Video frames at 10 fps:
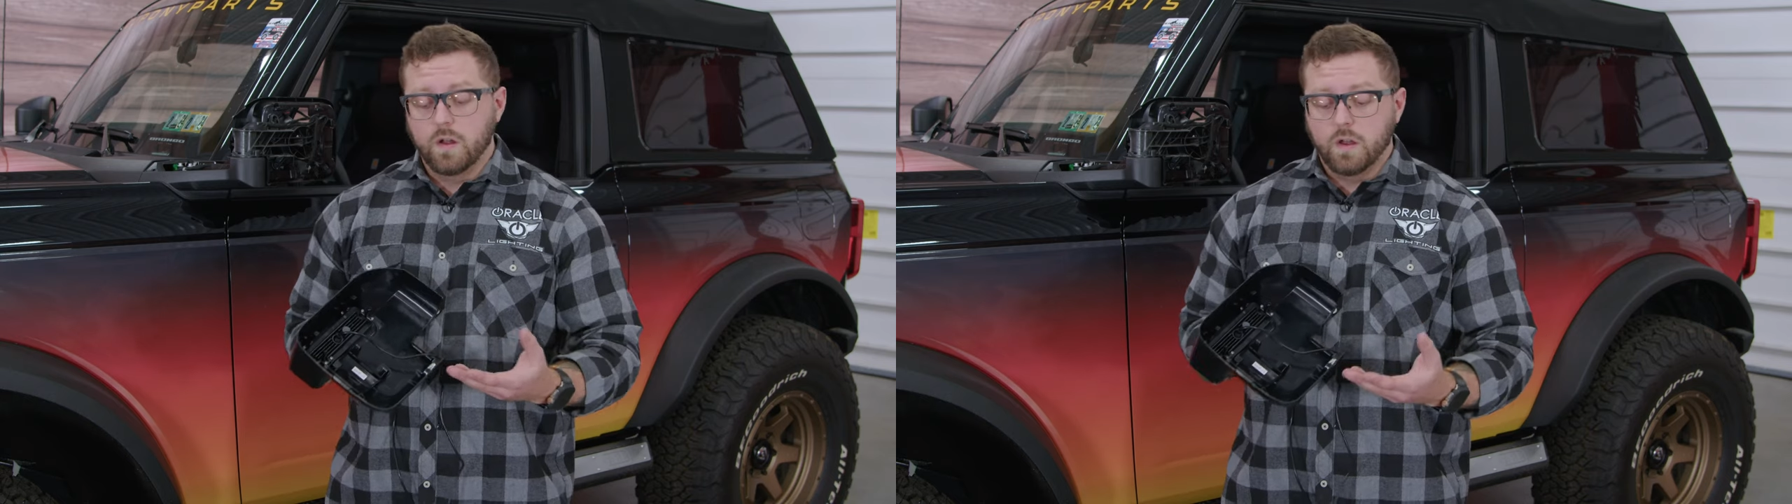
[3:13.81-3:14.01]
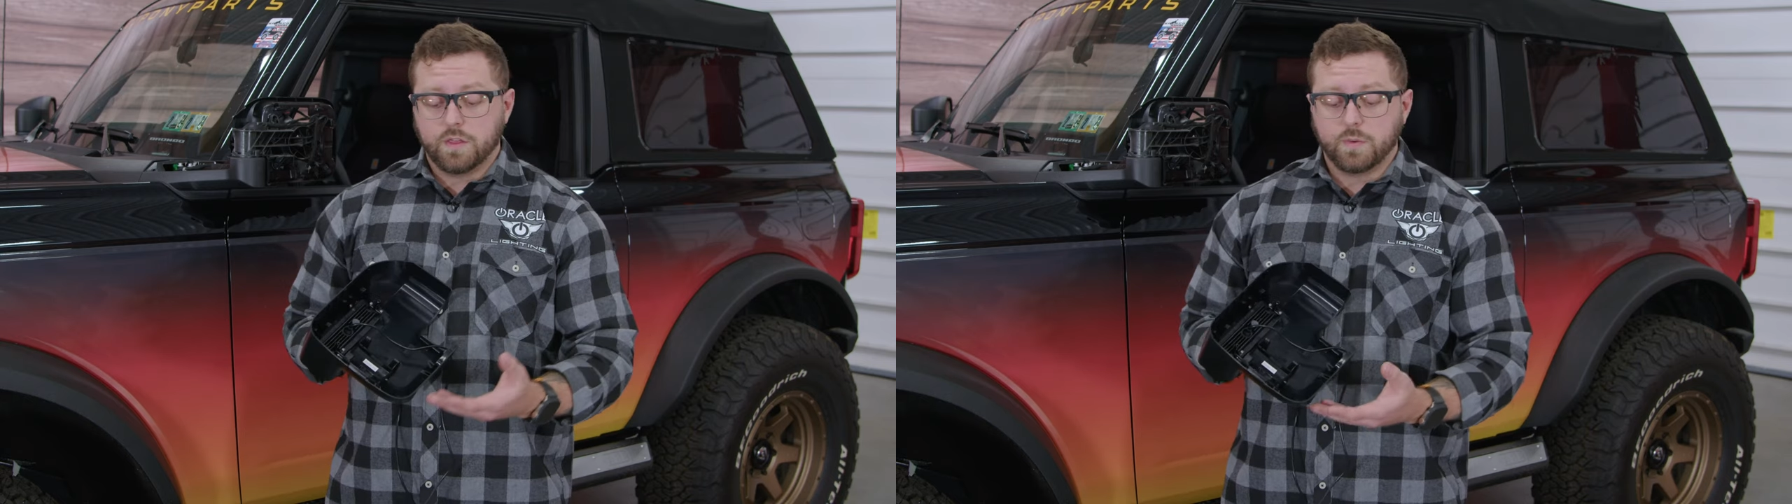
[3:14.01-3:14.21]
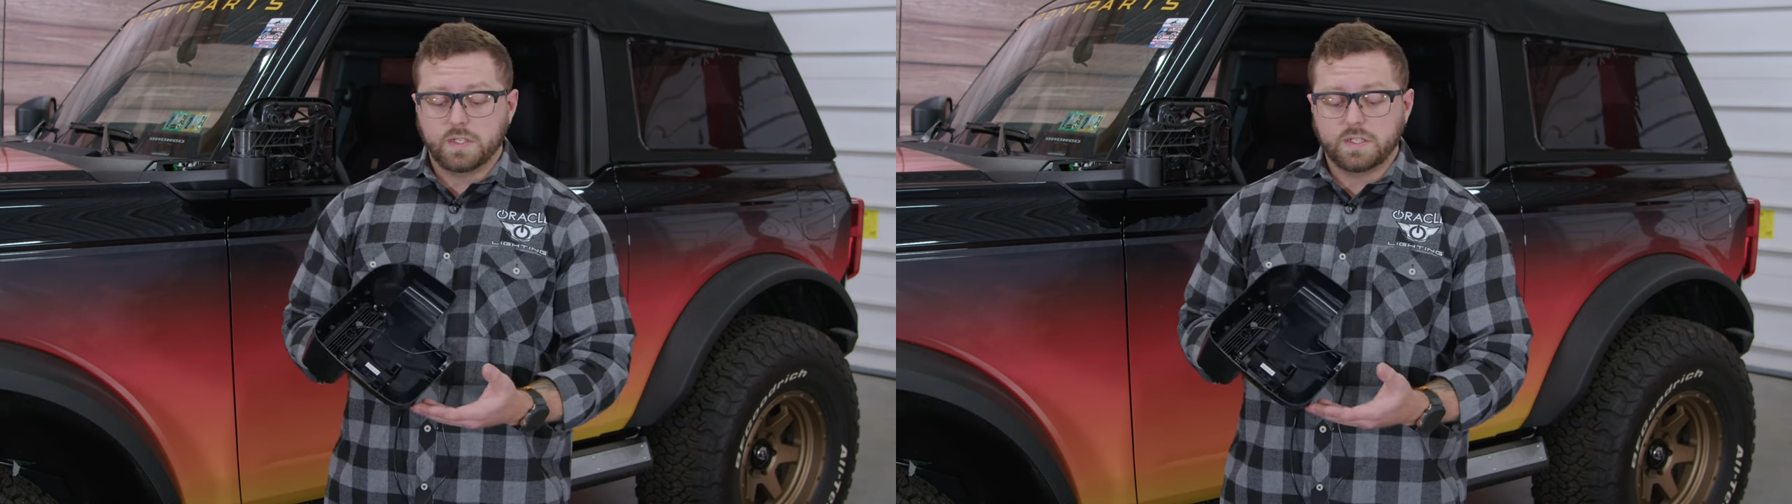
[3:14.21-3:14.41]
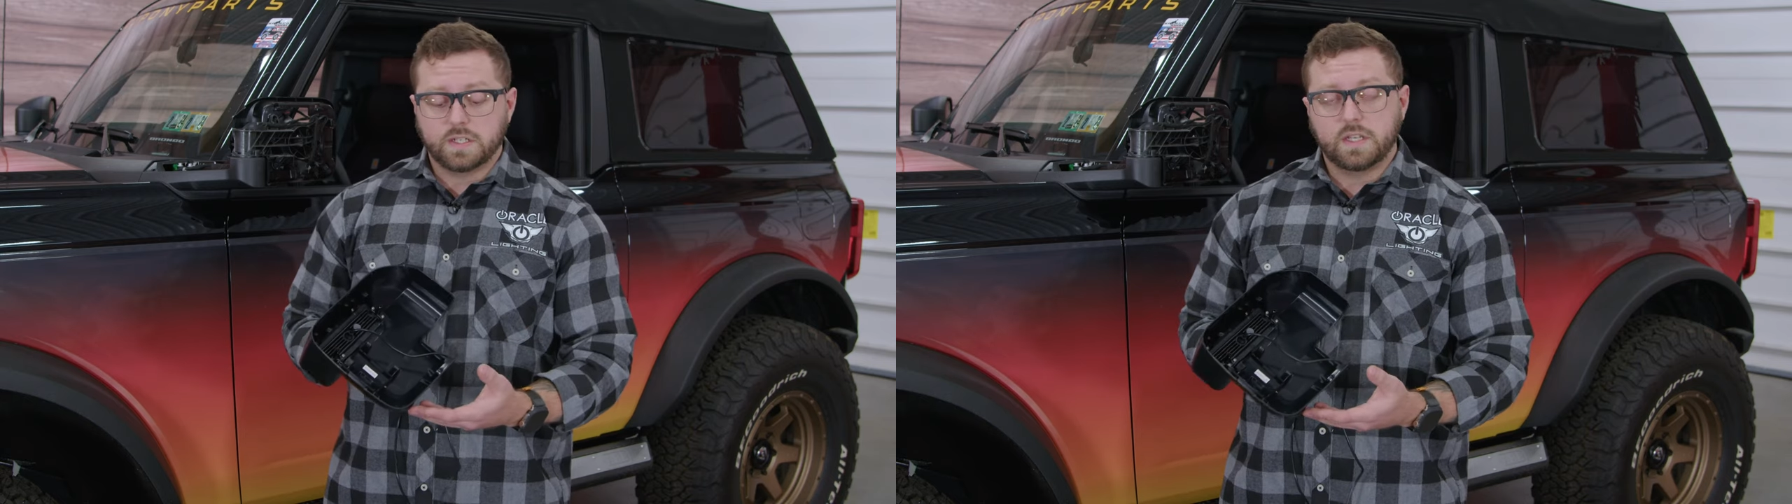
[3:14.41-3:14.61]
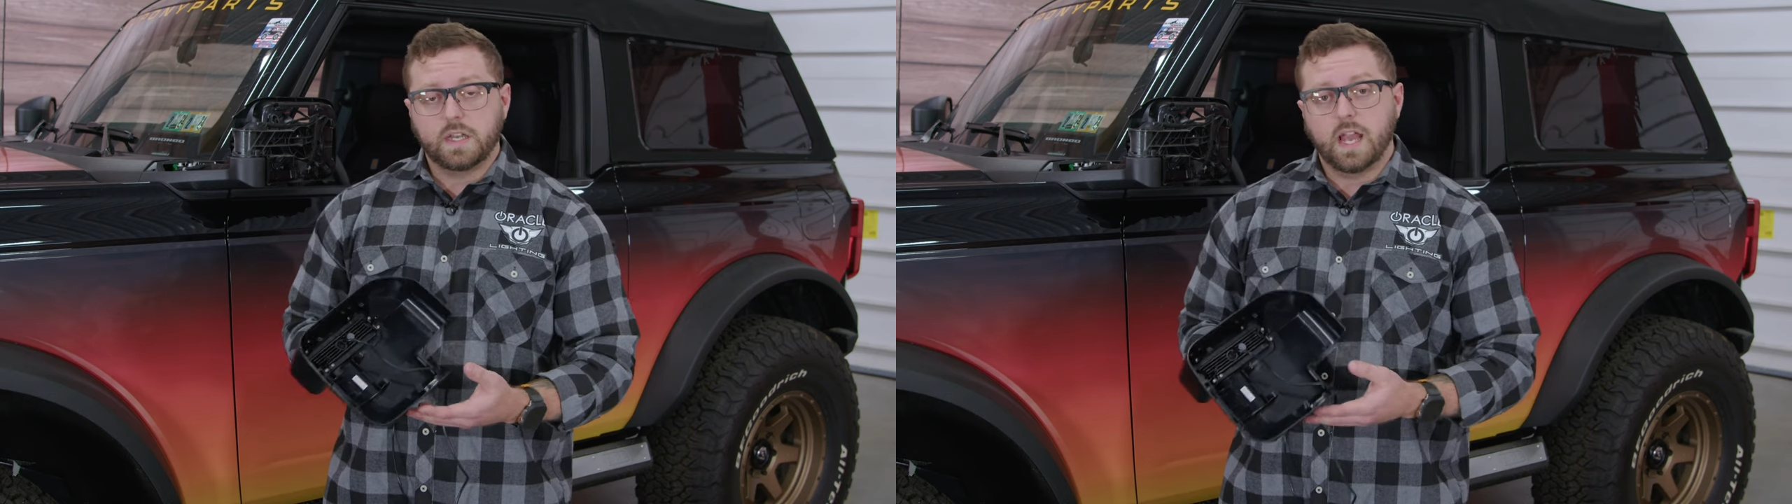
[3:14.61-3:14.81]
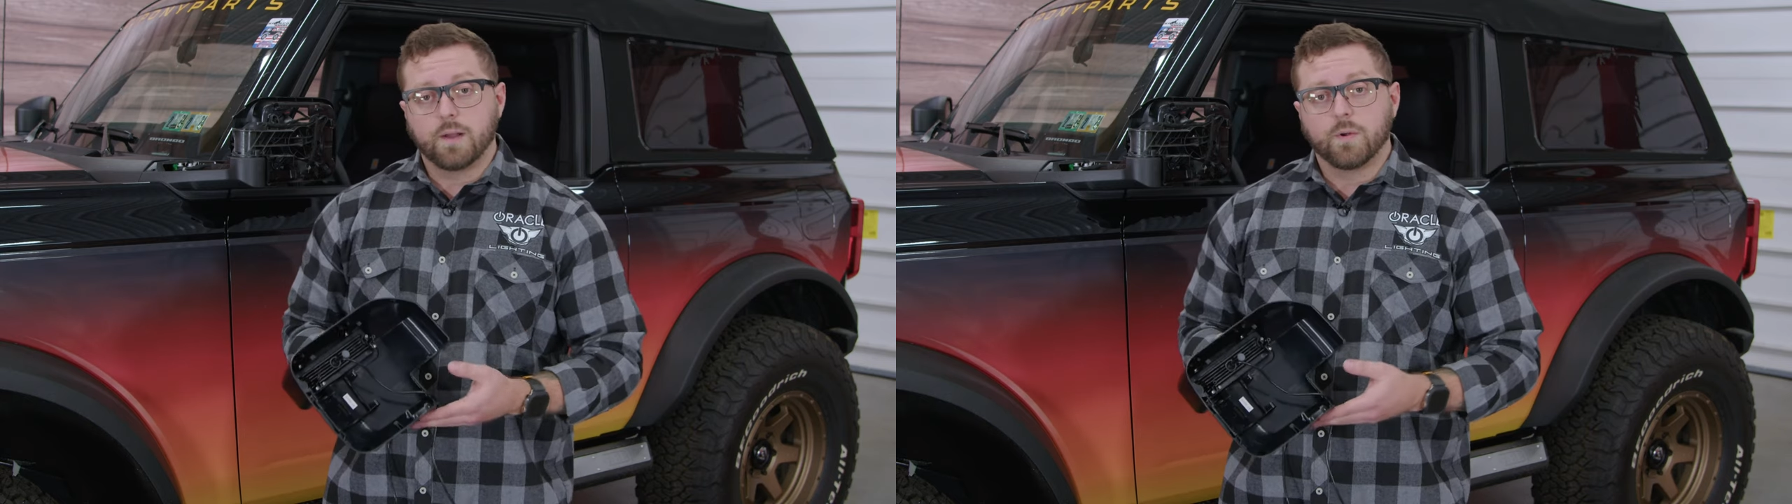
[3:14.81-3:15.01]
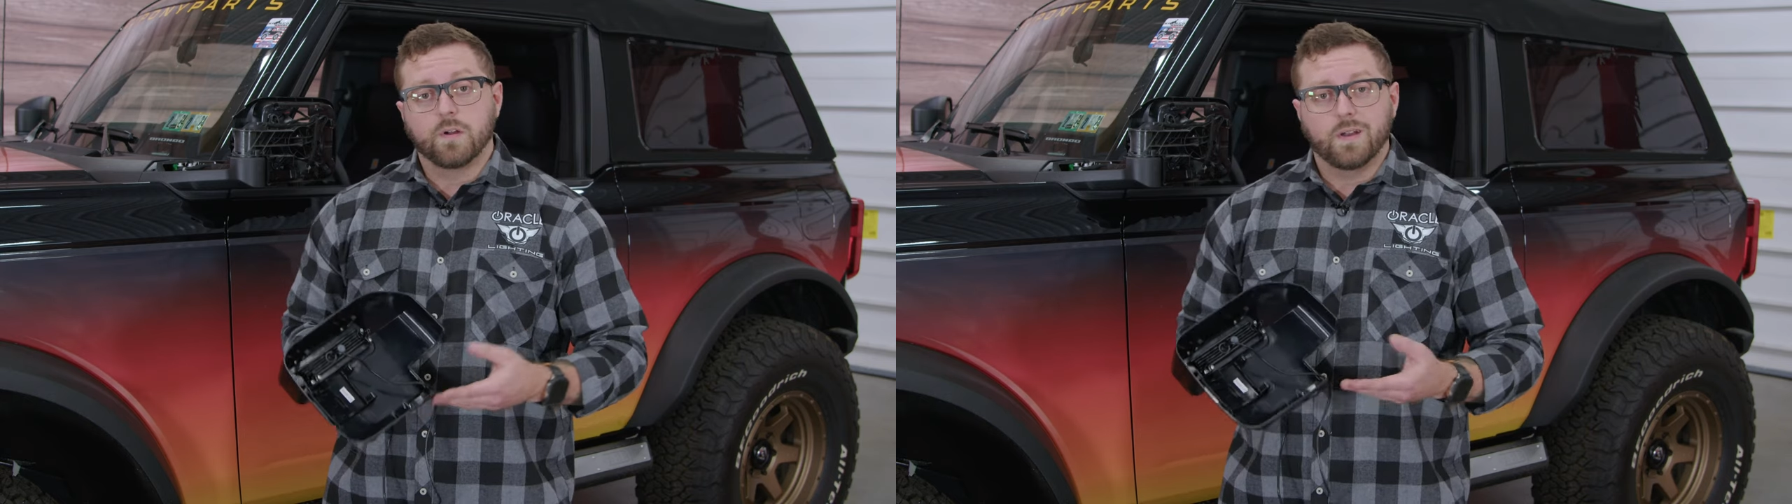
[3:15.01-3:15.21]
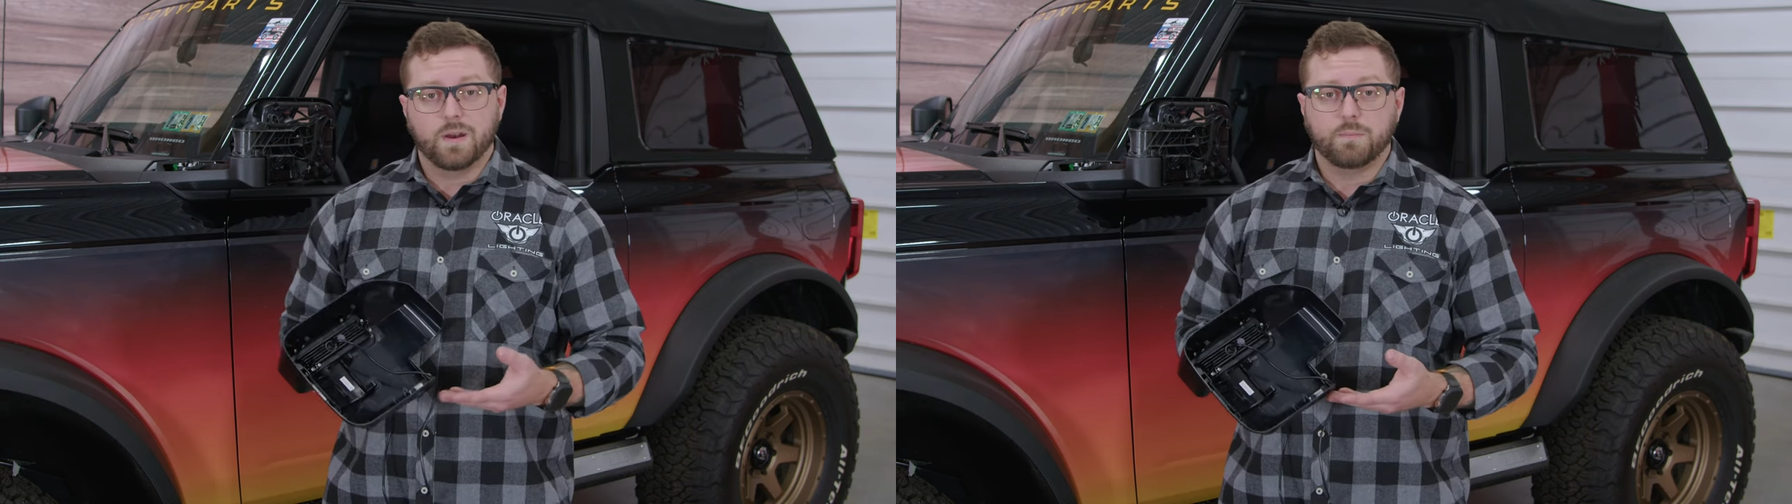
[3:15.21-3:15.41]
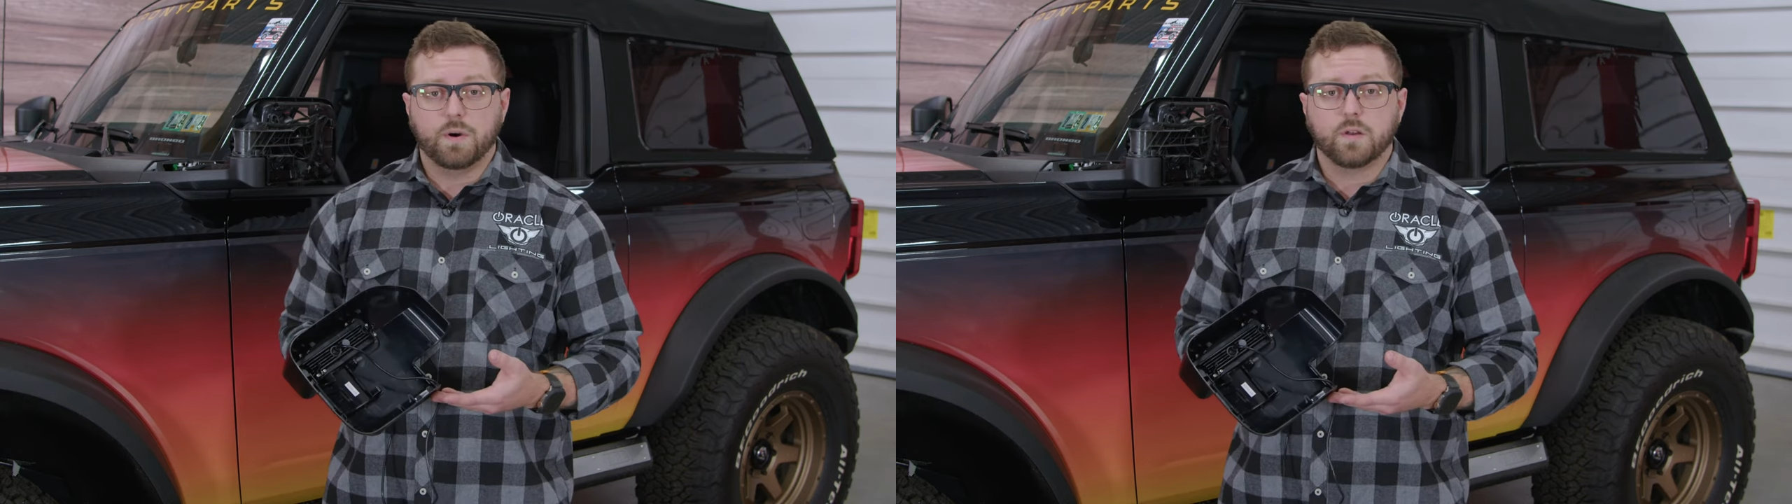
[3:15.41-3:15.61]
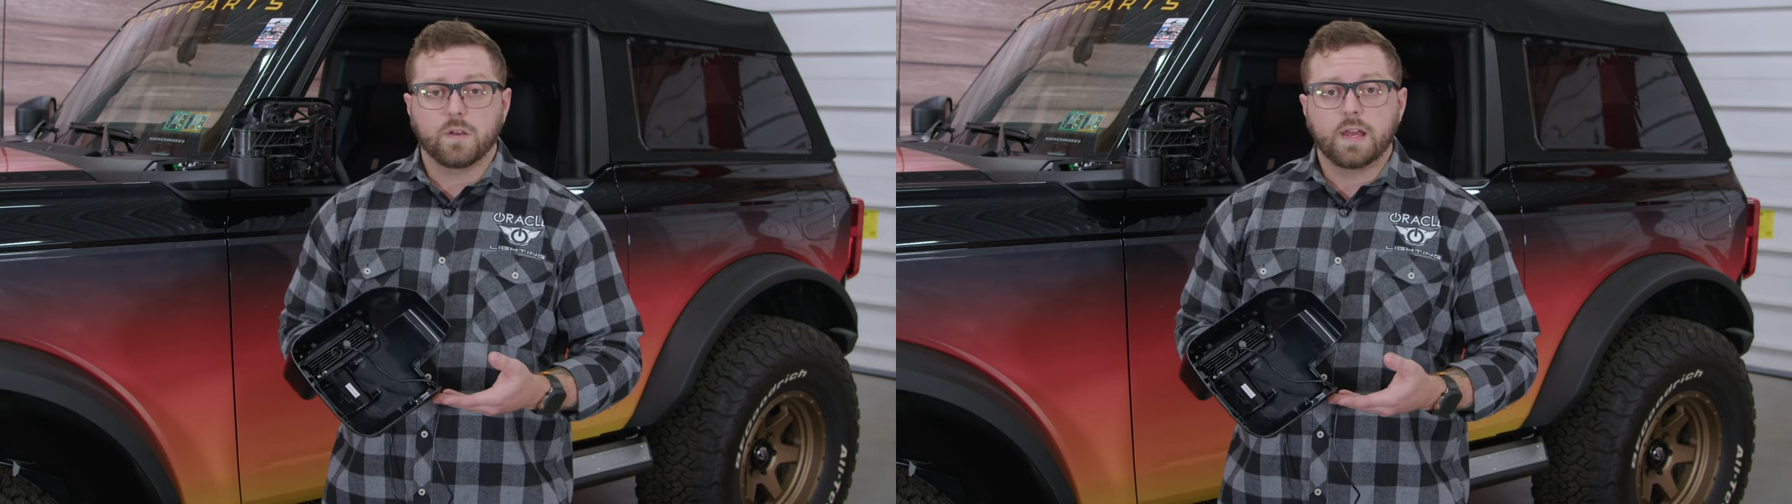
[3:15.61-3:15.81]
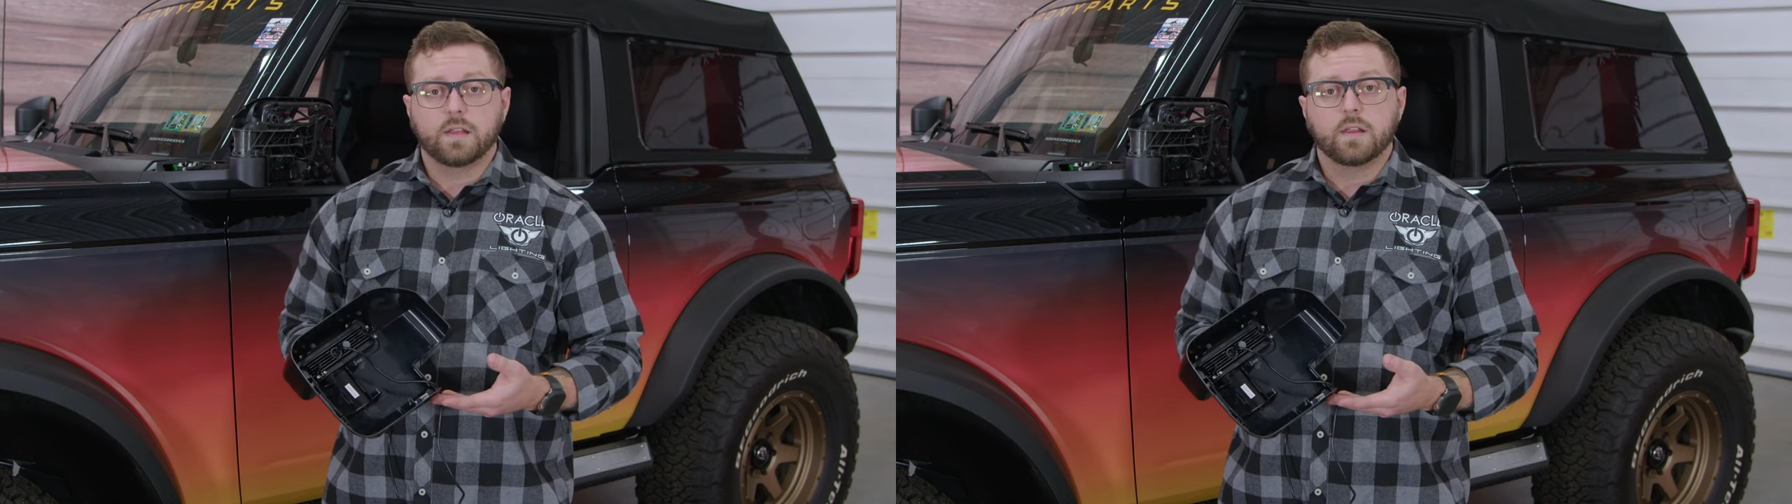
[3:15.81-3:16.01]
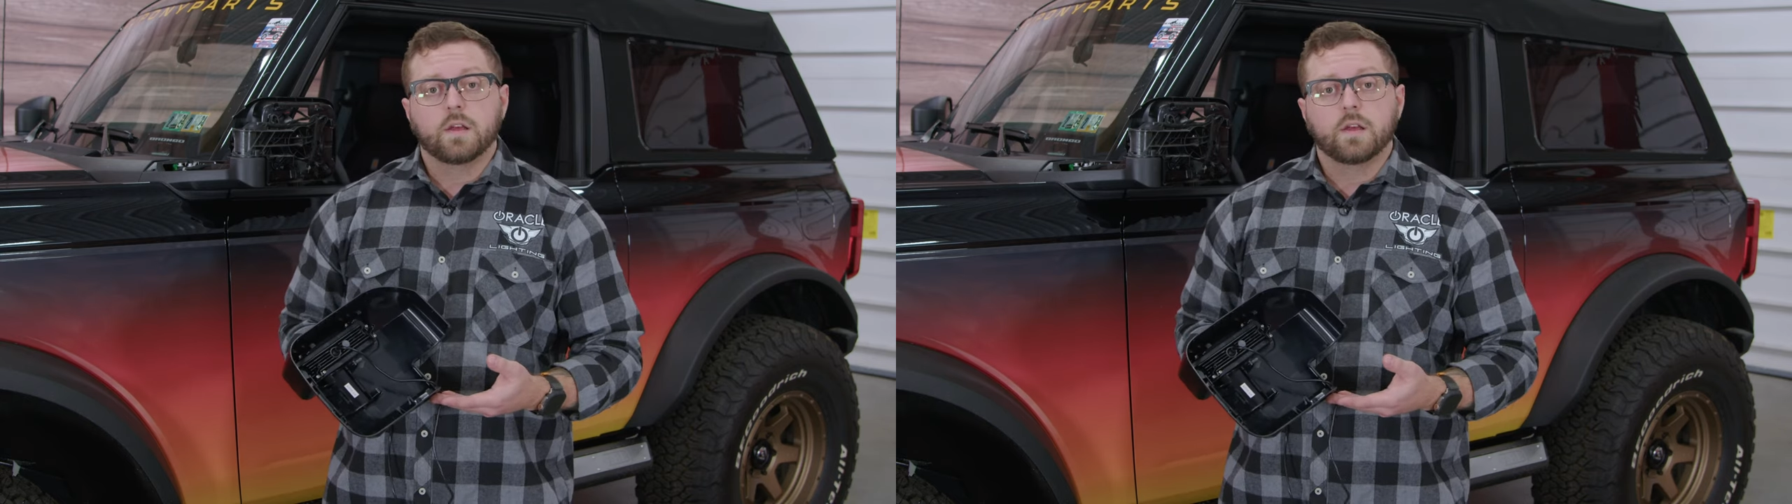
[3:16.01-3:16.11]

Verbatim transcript: a 360 camera, and a puddle light